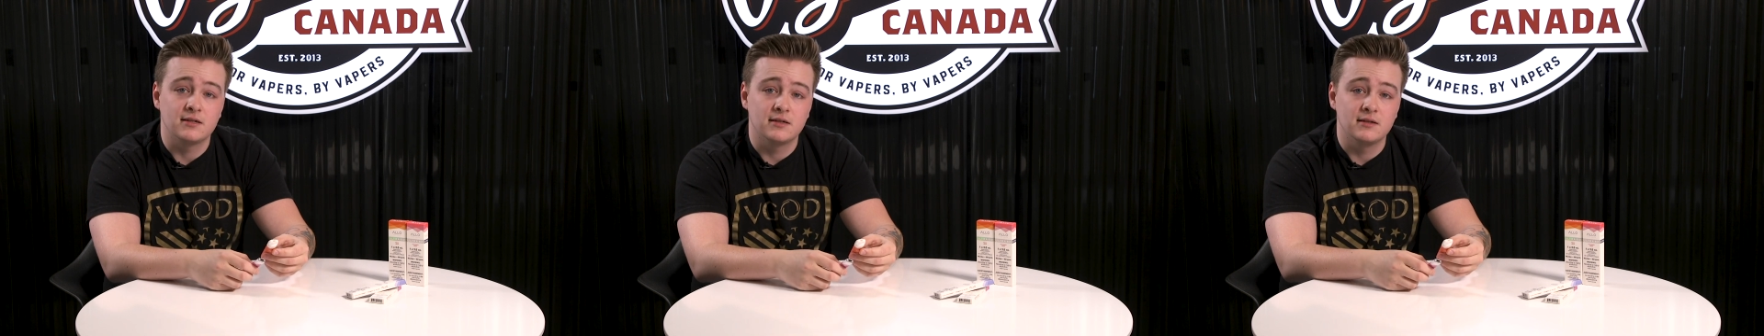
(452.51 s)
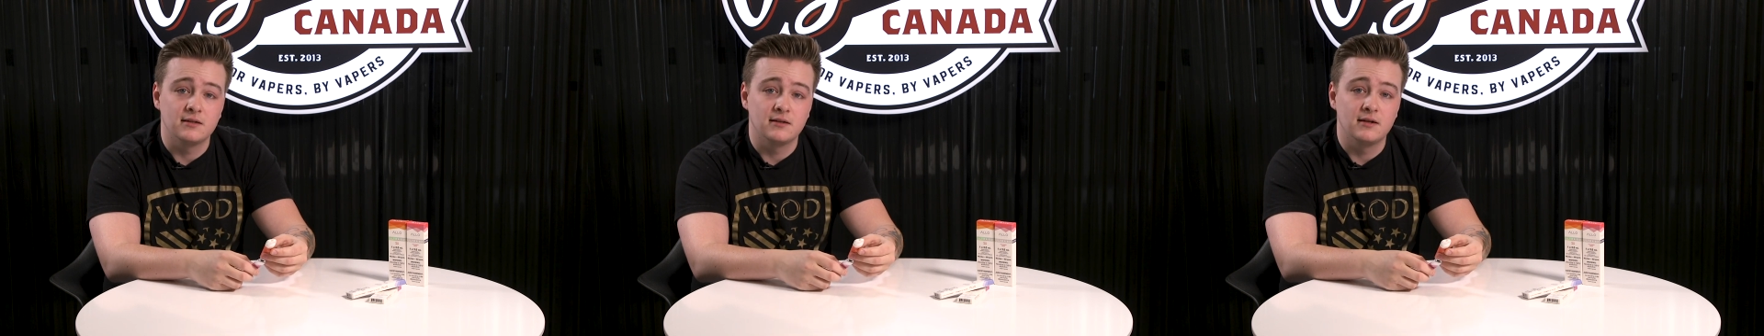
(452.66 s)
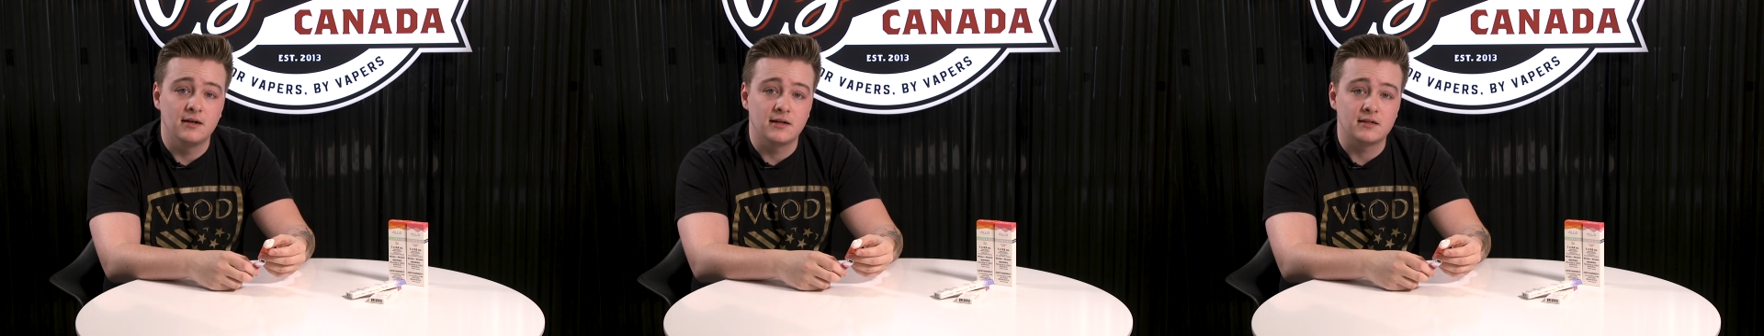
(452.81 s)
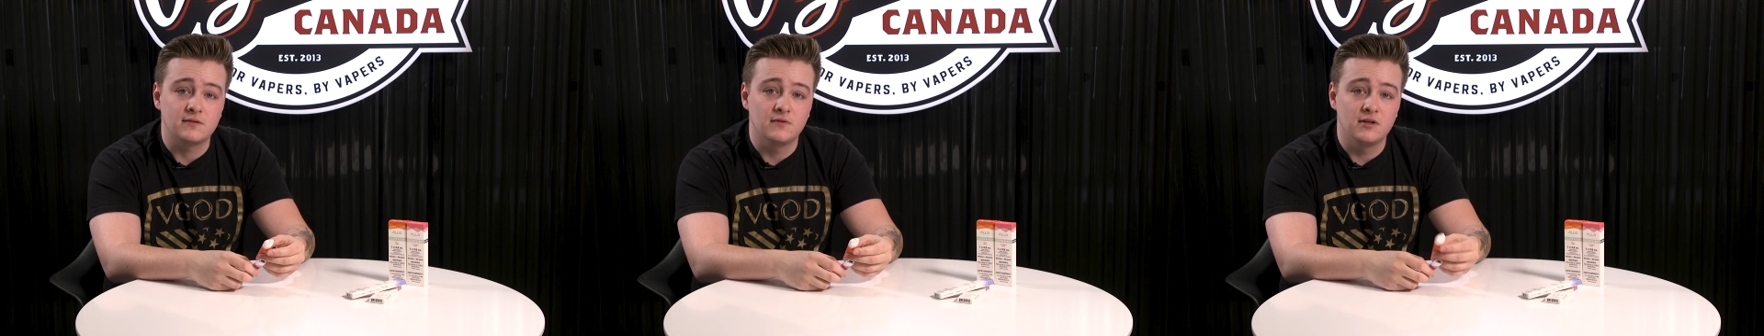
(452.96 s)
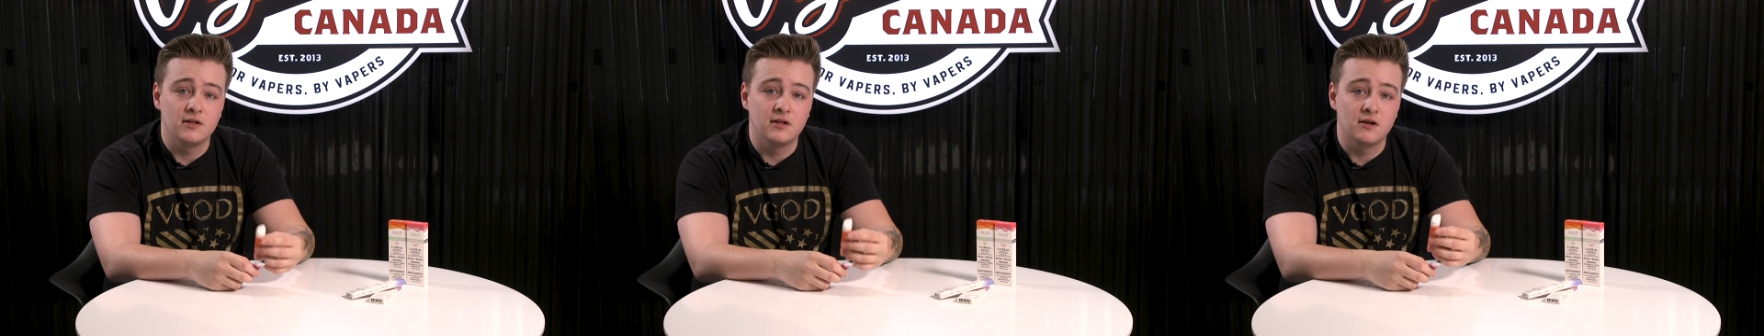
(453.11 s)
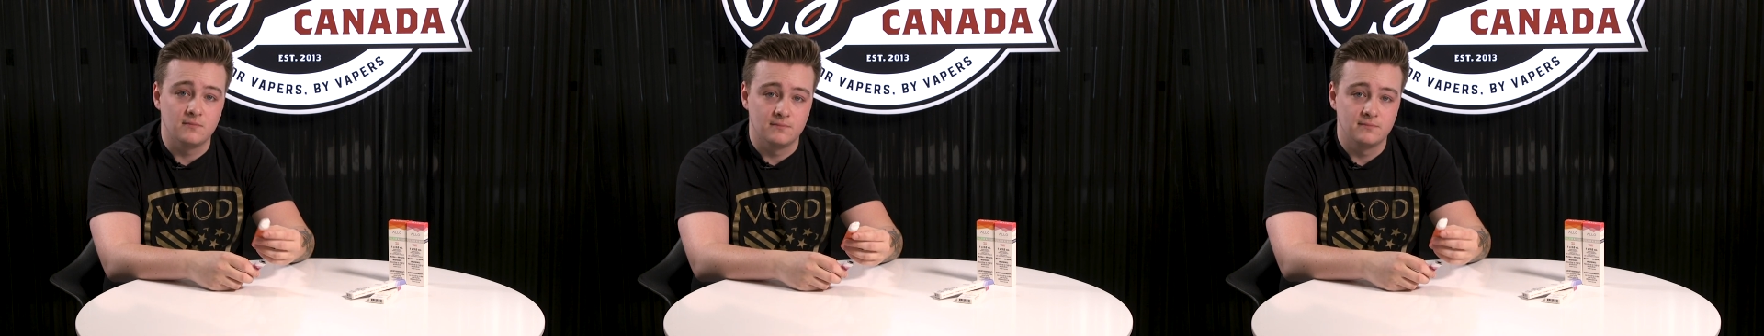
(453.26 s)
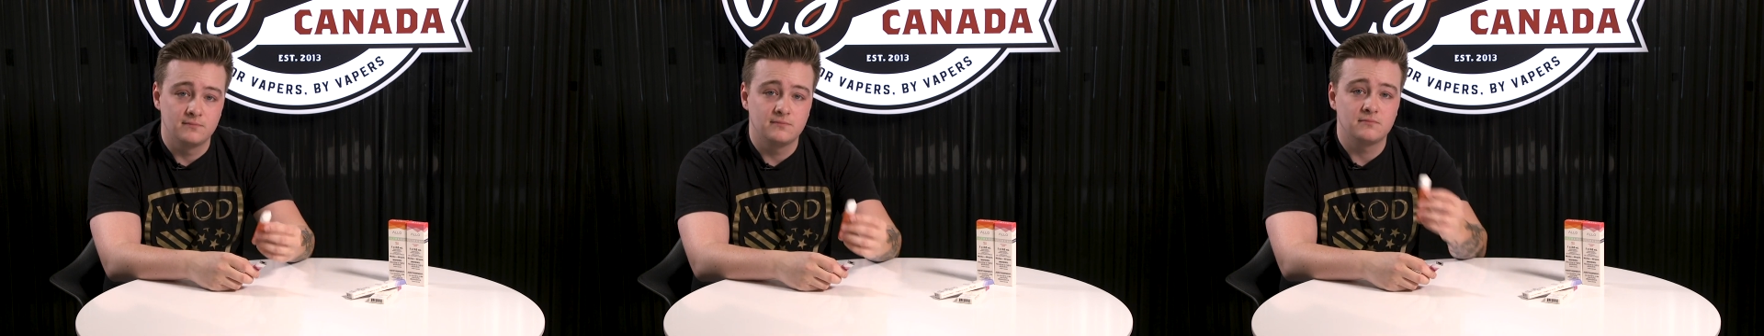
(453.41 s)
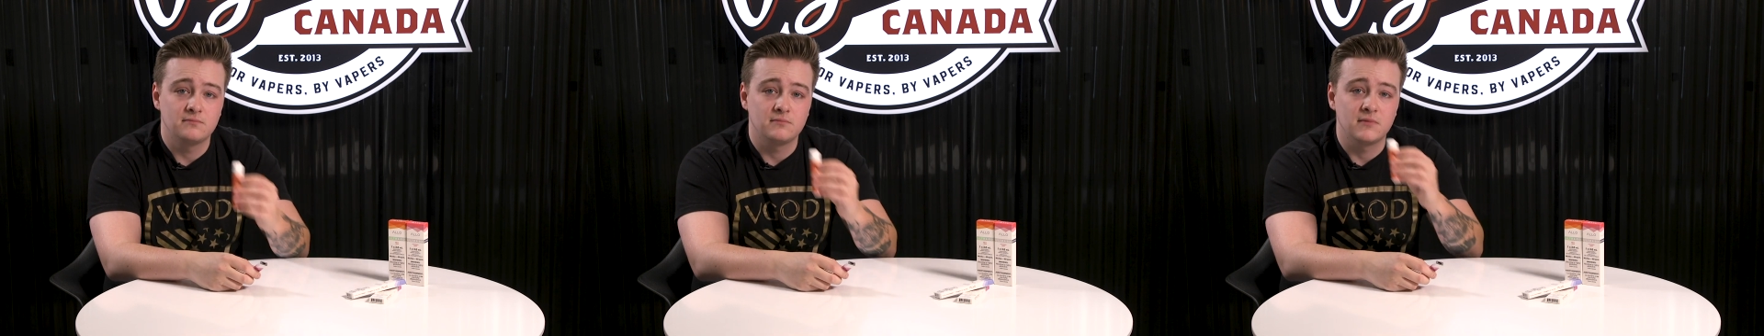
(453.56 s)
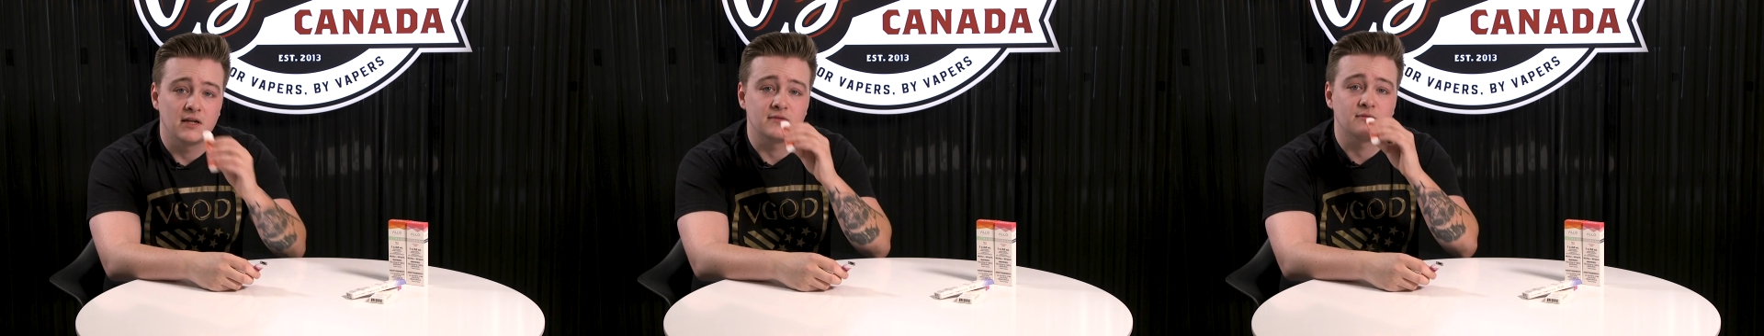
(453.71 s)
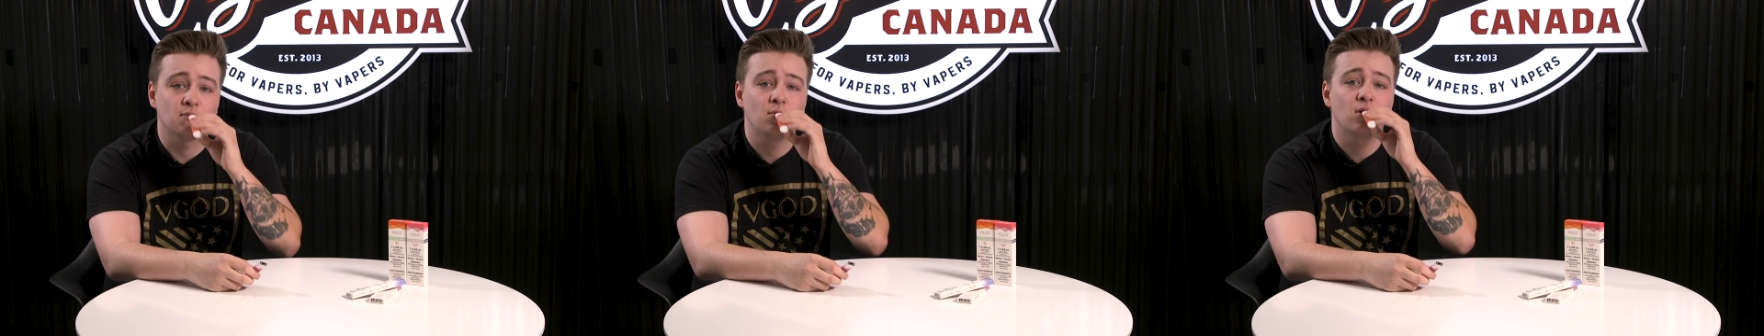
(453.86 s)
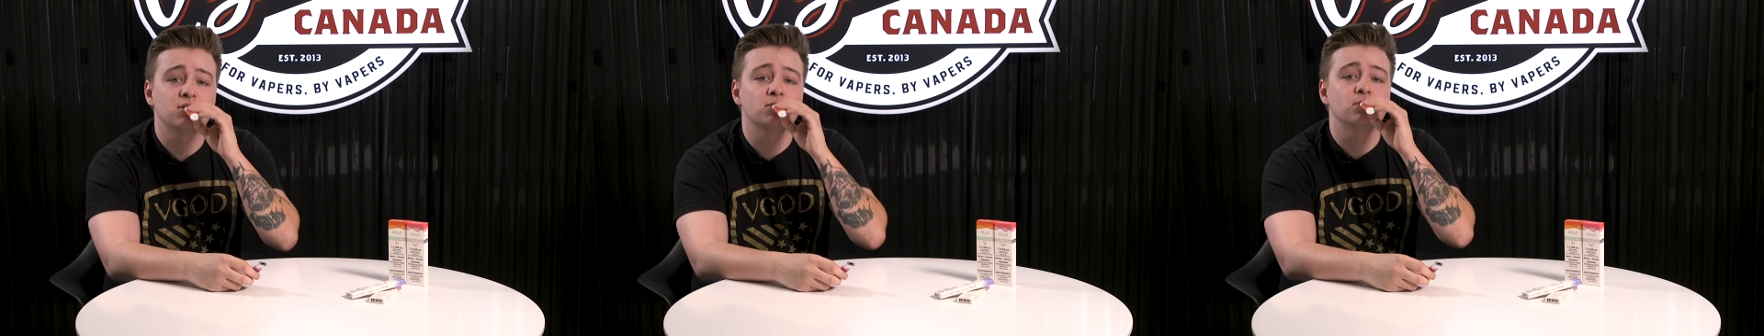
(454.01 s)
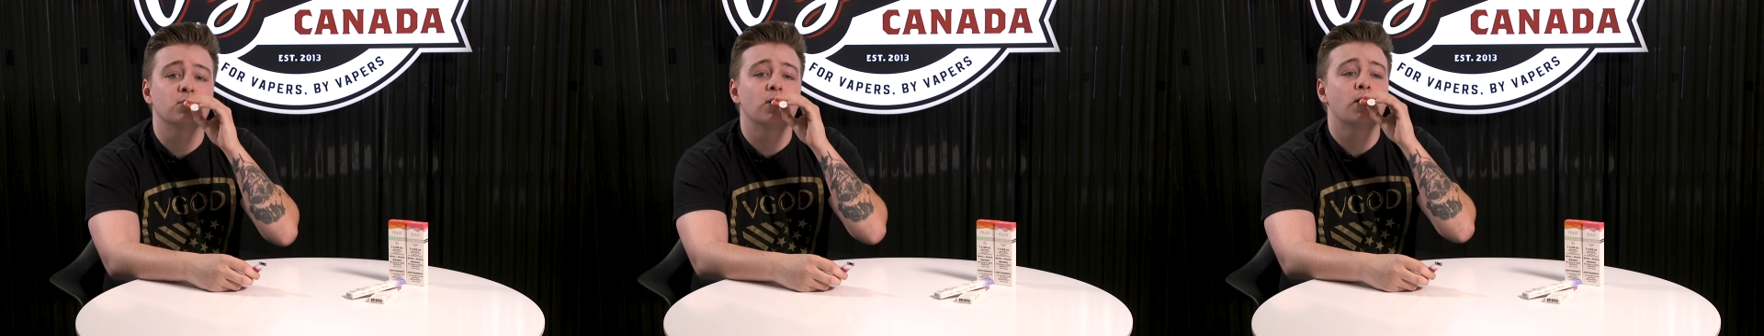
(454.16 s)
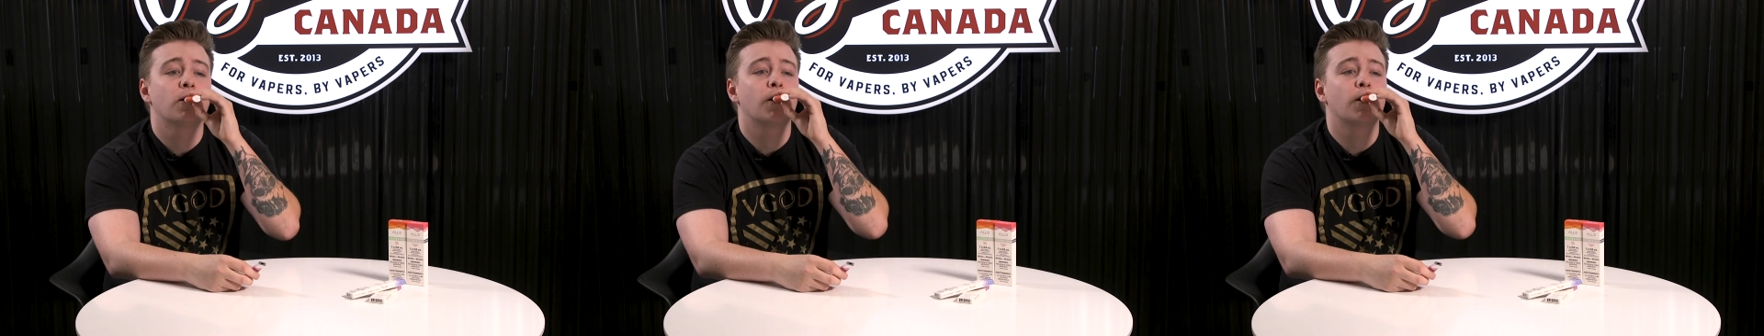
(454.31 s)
in the next video. Thanks for watching.